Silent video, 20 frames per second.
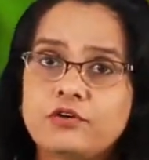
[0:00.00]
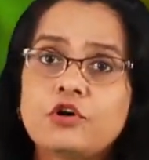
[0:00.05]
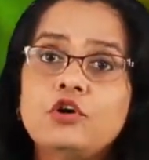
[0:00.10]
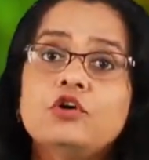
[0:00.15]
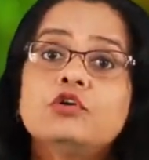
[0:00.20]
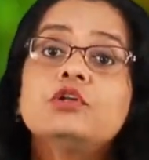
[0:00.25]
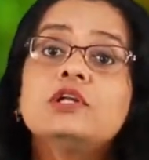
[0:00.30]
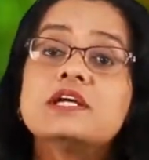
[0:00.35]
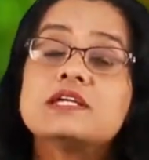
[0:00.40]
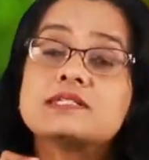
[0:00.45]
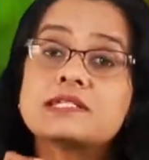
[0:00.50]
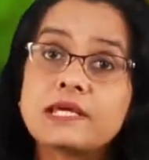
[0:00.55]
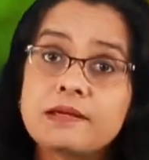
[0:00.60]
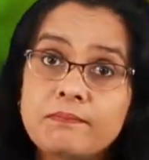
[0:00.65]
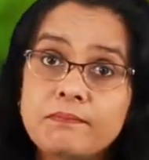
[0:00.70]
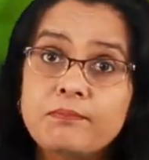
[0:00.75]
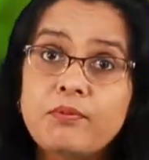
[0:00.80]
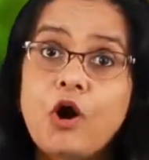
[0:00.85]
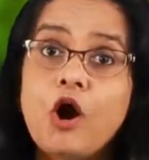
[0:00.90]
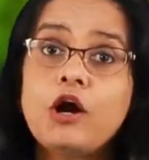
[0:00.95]
growth is
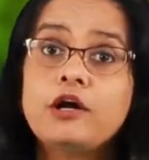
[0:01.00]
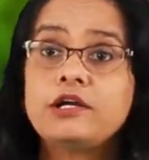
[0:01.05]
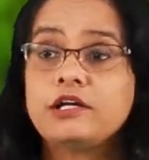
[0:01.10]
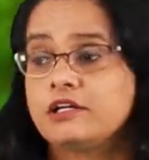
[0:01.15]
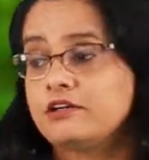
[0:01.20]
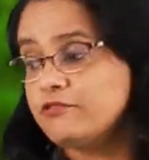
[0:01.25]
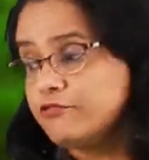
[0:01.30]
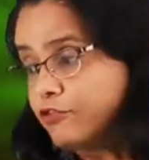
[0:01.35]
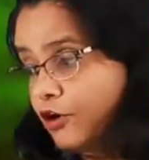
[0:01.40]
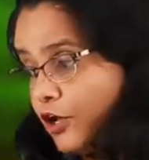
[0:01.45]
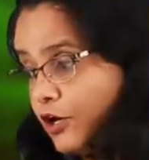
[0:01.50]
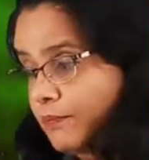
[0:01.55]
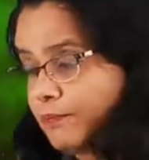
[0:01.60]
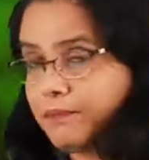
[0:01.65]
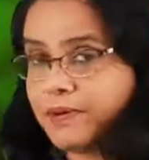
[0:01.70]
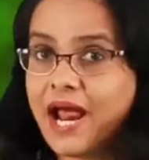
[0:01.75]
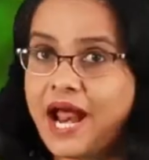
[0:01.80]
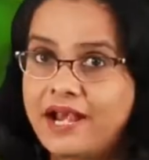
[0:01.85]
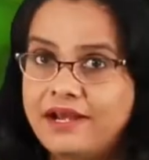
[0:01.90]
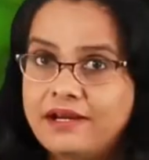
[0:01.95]
important for a
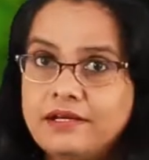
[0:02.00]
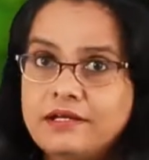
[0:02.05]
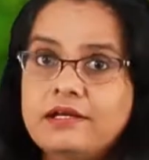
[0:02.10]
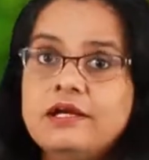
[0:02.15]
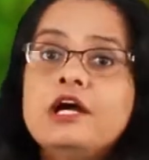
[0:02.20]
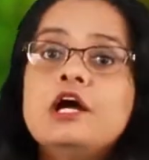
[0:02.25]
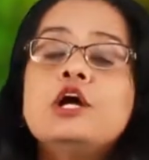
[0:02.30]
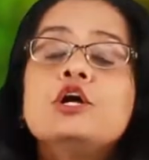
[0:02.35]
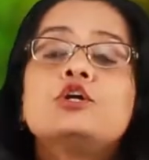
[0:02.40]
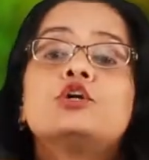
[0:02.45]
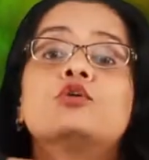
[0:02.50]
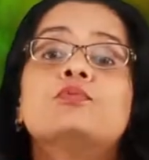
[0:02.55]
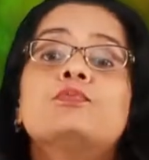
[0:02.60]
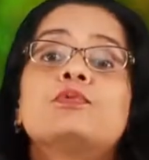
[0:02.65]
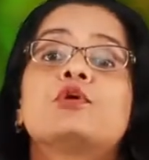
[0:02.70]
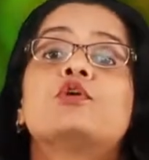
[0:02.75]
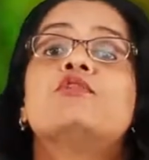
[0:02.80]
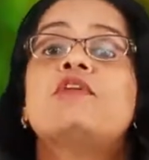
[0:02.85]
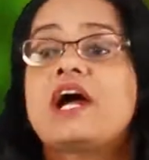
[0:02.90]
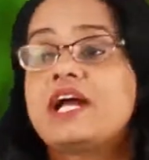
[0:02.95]
plant to
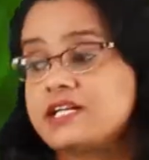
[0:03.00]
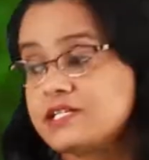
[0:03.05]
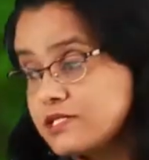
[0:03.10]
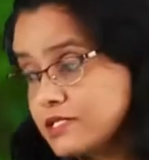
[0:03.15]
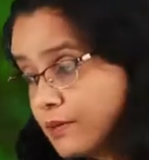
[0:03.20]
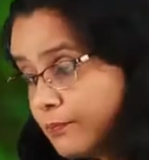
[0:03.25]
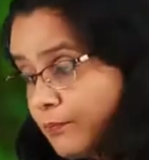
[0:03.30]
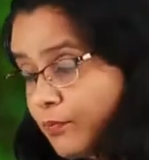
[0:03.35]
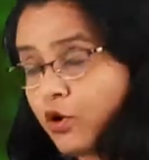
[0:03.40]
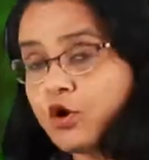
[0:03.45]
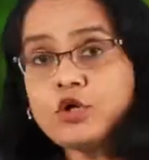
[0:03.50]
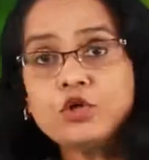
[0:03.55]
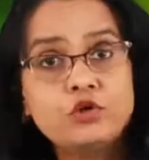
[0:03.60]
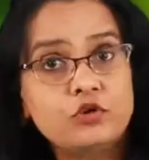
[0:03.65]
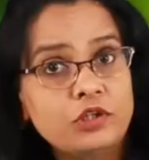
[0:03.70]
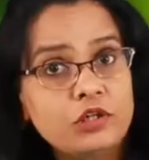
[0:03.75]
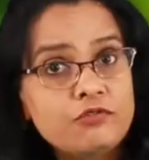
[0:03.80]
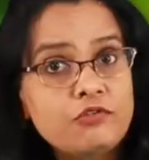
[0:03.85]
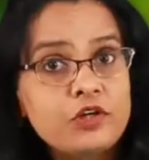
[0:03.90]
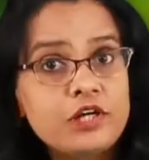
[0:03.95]
provide support to
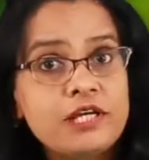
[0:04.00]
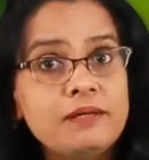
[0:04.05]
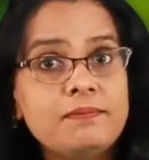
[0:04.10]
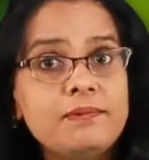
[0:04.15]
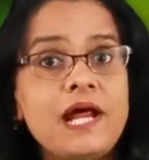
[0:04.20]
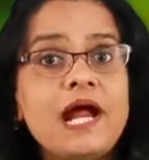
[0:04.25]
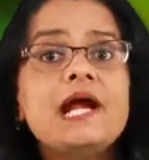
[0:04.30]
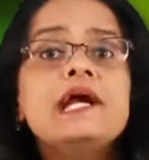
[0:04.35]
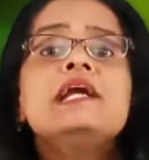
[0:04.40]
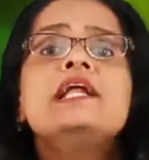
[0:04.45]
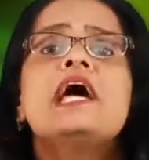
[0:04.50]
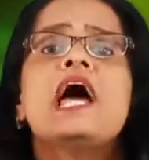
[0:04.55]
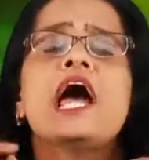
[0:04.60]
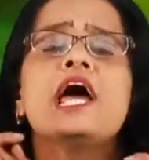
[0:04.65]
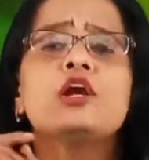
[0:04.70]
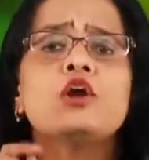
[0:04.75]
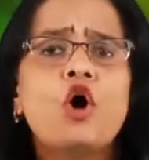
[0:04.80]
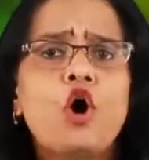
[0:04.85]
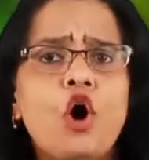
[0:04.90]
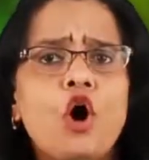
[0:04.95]
the woody plant
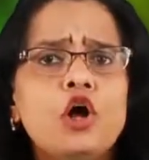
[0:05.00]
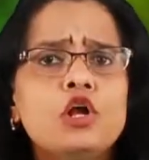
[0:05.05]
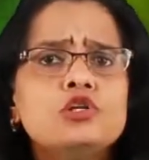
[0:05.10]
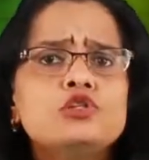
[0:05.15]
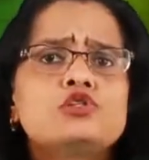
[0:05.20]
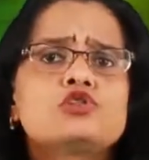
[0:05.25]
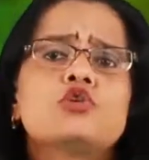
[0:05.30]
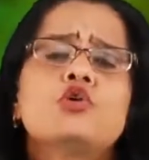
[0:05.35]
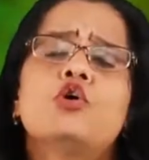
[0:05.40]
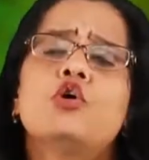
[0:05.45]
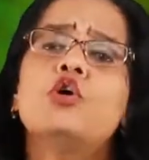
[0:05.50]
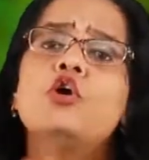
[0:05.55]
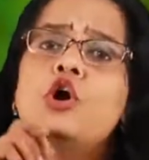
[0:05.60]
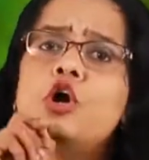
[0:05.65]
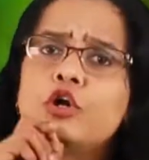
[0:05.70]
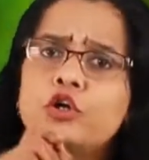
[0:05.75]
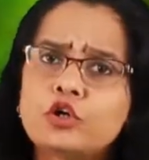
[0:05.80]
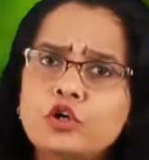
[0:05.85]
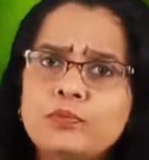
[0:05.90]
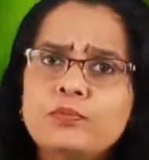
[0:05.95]
and also
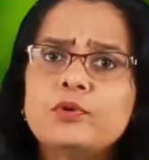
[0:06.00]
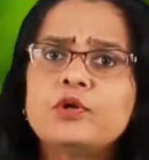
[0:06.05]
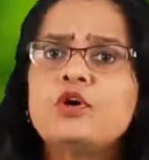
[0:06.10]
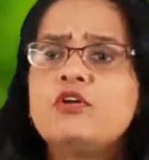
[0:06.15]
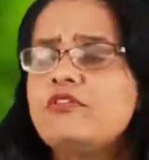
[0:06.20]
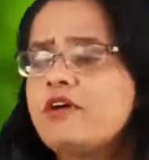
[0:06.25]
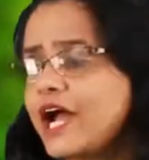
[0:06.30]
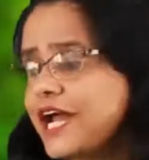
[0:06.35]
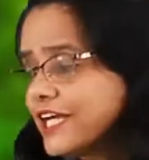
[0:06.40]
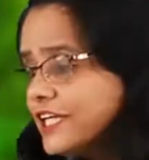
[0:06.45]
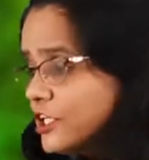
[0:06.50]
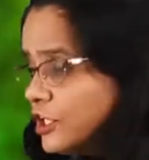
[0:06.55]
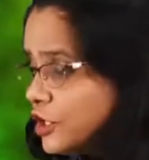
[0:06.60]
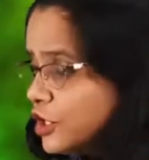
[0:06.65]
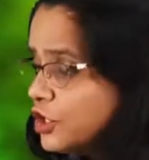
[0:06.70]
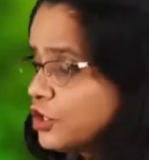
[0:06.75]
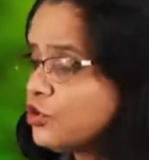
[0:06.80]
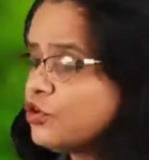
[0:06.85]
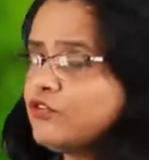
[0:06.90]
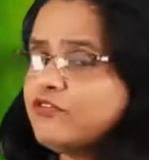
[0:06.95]
to provide
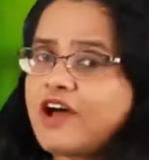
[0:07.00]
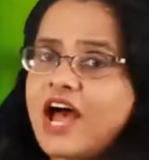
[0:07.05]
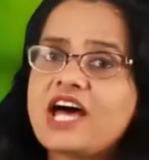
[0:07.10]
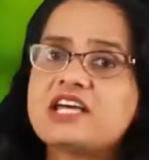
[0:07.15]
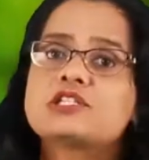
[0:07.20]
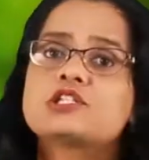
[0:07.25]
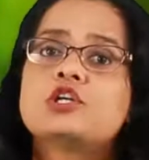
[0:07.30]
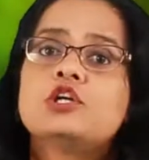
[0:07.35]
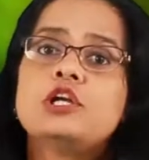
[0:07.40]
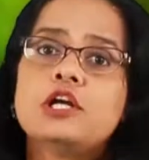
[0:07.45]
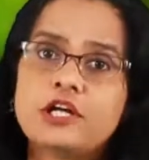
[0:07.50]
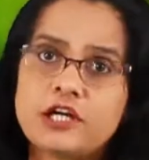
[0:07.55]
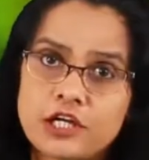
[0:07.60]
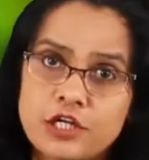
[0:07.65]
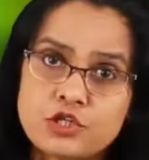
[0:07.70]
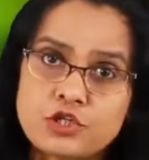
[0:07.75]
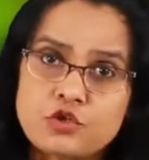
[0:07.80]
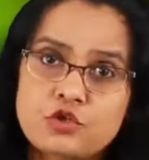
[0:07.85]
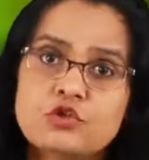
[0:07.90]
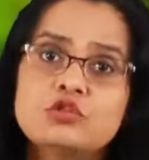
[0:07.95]
new vascular
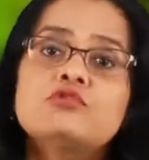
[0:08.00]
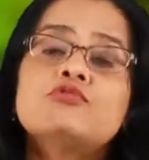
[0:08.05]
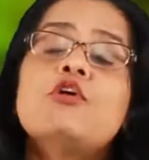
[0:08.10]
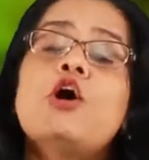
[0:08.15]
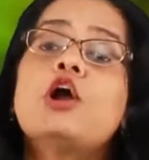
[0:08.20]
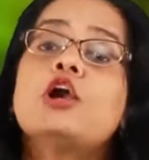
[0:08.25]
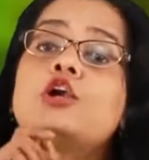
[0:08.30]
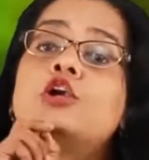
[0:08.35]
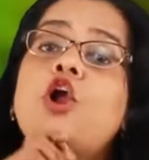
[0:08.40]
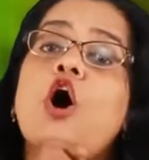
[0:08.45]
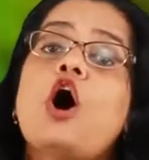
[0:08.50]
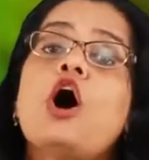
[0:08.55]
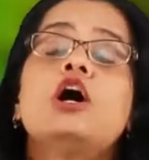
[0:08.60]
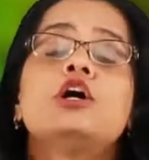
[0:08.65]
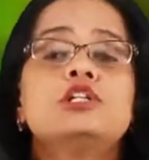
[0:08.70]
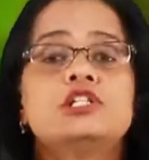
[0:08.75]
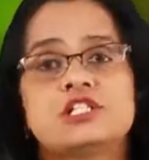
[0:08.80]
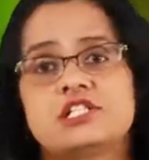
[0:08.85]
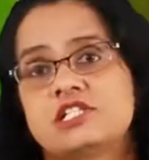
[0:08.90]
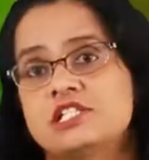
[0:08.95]
tissues for
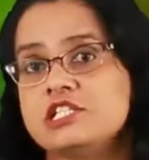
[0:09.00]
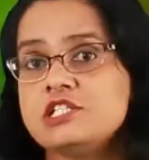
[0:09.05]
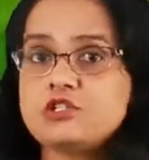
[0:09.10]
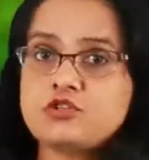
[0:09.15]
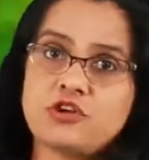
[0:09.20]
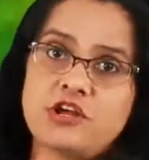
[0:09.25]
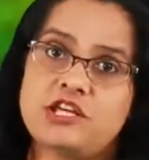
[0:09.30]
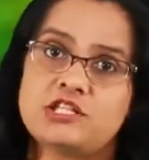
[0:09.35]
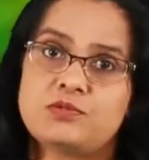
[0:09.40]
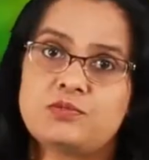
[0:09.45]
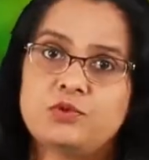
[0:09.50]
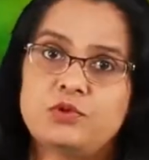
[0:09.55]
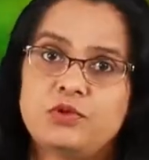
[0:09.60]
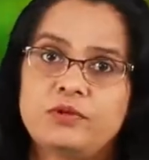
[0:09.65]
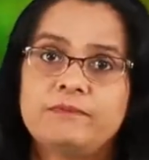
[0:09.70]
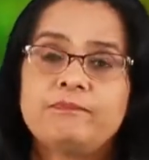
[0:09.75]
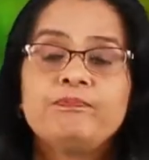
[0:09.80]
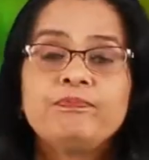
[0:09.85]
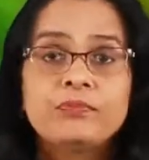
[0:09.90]
long distance transport.